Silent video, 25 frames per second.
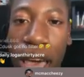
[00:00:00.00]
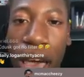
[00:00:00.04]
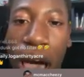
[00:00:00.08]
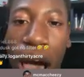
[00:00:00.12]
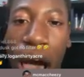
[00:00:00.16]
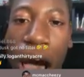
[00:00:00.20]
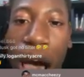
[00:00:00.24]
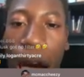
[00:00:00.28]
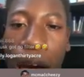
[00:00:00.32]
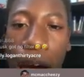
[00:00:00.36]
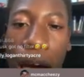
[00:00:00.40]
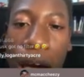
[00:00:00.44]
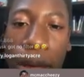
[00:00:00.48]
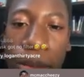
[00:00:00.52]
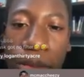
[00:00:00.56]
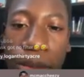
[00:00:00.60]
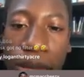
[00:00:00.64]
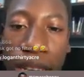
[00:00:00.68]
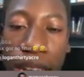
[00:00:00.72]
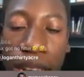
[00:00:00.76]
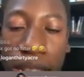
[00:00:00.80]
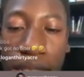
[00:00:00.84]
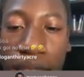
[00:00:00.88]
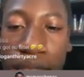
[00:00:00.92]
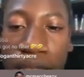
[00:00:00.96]

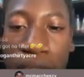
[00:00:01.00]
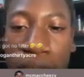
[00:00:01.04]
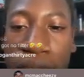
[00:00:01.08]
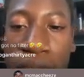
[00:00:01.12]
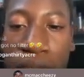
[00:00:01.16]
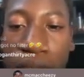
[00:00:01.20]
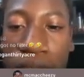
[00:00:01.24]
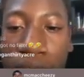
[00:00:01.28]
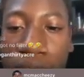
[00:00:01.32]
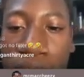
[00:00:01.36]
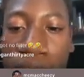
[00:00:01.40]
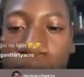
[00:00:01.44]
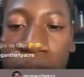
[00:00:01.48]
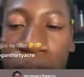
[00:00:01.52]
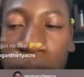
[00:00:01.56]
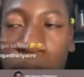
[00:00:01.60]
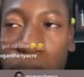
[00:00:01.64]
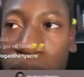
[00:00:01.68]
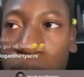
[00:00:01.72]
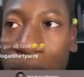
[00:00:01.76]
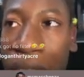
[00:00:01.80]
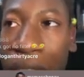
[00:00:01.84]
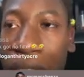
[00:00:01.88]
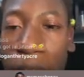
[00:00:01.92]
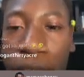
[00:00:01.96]
Because he
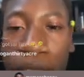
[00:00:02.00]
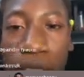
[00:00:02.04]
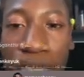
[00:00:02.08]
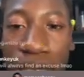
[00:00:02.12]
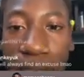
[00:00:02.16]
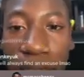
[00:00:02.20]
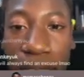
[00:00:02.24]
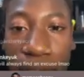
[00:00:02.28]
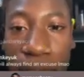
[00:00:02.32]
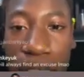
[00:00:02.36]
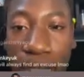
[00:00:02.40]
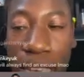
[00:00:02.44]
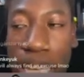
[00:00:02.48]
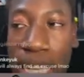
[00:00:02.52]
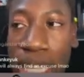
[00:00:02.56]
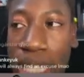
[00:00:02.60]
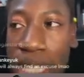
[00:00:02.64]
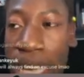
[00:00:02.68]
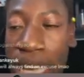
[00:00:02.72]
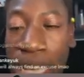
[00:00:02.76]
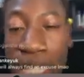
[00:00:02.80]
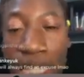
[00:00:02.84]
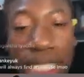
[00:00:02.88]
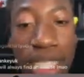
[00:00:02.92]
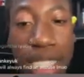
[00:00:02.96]
obviously
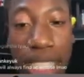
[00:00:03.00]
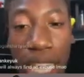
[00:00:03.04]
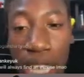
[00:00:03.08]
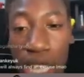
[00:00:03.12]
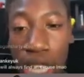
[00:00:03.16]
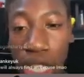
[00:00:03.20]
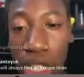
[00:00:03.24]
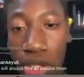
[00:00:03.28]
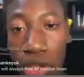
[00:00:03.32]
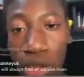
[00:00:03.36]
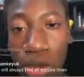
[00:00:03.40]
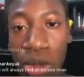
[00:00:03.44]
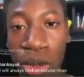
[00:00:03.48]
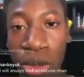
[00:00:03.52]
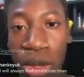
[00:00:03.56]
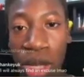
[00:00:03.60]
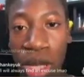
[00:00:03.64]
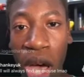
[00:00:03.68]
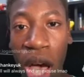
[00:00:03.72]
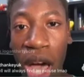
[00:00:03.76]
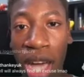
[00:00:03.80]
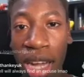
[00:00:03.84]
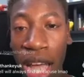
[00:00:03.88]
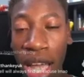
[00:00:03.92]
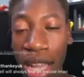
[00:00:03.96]
isn't telling the truth
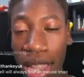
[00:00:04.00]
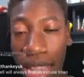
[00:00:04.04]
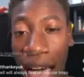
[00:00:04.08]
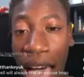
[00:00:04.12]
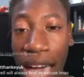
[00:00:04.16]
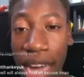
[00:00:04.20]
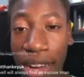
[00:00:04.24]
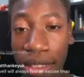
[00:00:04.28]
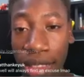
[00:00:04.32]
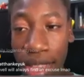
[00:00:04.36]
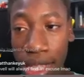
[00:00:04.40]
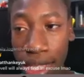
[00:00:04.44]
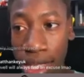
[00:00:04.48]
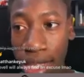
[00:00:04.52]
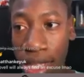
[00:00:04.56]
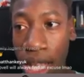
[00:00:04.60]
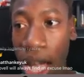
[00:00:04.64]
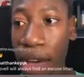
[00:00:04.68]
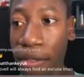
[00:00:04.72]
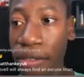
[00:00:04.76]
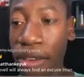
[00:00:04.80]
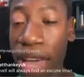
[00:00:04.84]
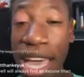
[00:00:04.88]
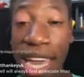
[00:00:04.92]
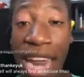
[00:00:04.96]
on a lot of the
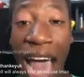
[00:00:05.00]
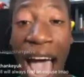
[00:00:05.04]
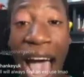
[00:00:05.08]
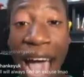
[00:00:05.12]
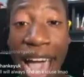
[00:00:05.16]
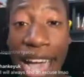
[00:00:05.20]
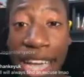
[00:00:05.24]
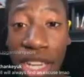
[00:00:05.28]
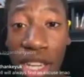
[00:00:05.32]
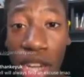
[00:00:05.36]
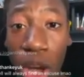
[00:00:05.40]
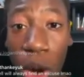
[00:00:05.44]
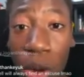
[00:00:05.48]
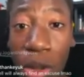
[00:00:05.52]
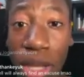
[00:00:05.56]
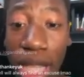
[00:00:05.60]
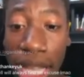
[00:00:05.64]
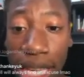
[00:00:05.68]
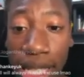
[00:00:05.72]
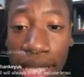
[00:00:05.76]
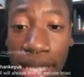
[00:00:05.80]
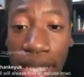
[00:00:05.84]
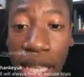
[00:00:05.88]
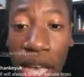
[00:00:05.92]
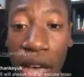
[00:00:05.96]
stuff, and I know
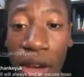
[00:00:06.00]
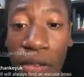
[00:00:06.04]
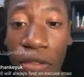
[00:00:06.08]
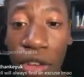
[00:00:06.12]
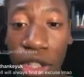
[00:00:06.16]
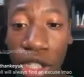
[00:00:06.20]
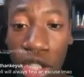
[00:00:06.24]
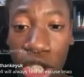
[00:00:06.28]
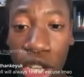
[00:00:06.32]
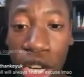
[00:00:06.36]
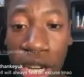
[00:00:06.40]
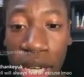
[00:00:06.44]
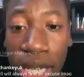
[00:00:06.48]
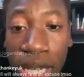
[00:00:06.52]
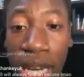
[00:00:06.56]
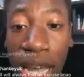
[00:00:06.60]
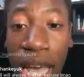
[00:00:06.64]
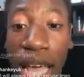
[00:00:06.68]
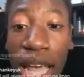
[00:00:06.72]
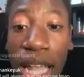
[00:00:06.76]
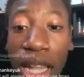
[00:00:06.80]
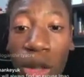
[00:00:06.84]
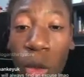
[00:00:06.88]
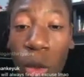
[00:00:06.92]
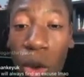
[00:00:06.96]
this for certain.
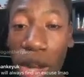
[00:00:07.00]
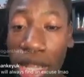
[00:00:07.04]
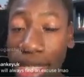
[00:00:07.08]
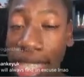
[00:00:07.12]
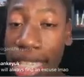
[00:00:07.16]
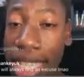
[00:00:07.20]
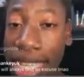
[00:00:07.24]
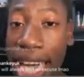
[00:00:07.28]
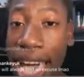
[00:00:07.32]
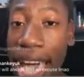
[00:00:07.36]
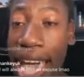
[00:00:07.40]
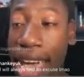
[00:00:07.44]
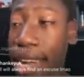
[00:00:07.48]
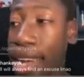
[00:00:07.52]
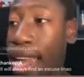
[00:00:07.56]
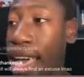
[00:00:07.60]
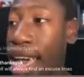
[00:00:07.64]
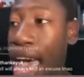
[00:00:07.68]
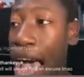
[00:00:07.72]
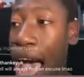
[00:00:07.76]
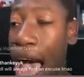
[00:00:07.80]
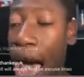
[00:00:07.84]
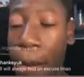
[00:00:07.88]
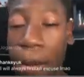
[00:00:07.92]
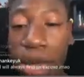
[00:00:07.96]
Once again,
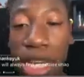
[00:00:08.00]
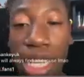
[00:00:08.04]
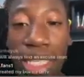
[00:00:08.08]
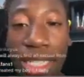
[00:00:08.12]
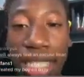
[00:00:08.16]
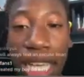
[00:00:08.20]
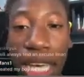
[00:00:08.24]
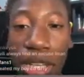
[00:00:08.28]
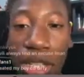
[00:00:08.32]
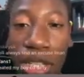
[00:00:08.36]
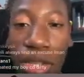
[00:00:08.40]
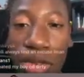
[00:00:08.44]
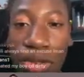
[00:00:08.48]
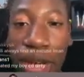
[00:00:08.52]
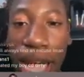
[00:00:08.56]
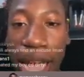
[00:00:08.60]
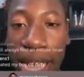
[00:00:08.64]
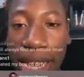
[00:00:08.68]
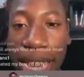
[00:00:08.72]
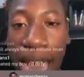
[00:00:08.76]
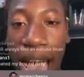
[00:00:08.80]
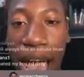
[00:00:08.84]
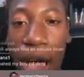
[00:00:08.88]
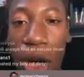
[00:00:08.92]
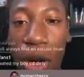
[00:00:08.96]
I'm going to tell you
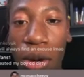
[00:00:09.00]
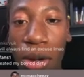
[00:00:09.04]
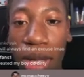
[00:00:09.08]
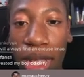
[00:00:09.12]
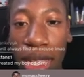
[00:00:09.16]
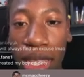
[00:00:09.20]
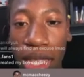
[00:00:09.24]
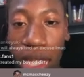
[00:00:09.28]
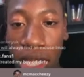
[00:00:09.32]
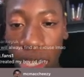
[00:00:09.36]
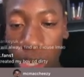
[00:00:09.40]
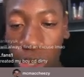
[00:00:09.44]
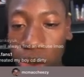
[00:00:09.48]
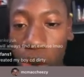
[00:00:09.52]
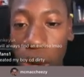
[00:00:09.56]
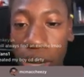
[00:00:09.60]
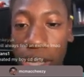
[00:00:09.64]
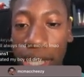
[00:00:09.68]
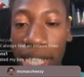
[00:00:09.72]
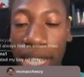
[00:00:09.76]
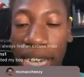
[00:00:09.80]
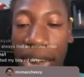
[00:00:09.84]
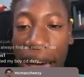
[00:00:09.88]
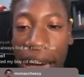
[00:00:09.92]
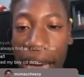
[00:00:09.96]
right now, the
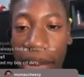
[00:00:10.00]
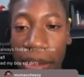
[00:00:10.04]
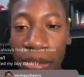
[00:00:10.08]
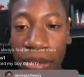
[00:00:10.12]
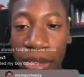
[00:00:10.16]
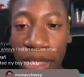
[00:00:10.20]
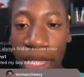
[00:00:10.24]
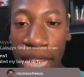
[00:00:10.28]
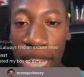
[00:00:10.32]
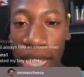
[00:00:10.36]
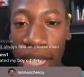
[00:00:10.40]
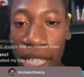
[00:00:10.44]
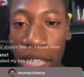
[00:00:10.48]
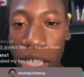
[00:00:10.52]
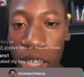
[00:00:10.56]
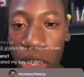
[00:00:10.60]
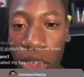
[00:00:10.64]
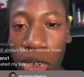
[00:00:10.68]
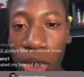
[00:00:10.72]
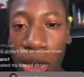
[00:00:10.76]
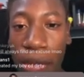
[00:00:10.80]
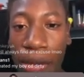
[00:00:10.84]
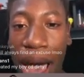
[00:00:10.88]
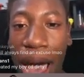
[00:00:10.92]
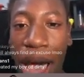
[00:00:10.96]
source that I'm telling
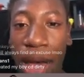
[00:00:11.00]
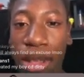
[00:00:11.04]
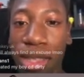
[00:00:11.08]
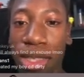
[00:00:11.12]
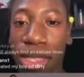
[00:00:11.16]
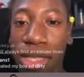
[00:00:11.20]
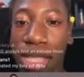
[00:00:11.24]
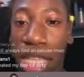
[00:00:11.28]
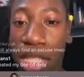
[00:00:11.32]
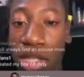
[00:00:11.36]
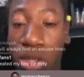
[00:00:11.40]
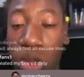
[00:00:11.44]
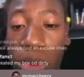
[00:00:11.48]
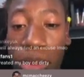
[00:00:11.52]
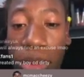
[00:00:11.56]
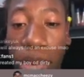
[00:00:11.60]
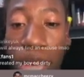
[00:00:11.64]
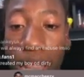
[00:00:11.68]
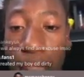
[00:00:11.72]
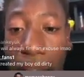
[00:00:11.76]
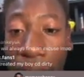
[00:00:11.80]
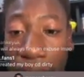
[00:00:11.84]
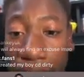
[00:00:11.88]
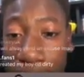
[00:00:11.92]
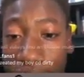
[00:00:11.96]
you about that told me
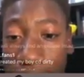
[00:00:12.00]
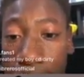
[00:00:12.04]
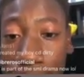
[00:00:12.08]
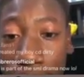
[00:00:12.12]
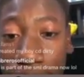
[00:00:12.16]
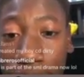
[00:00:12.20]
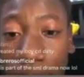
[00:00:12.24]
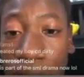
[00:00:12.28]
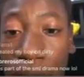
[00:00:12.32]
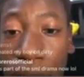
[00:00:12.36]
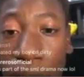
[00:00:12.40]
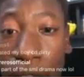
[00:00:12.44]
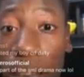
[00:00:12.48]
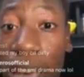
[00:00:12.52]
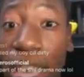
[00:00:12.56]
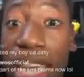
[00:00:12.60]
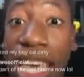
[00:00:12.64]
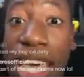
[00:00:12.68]
a lot of this stuff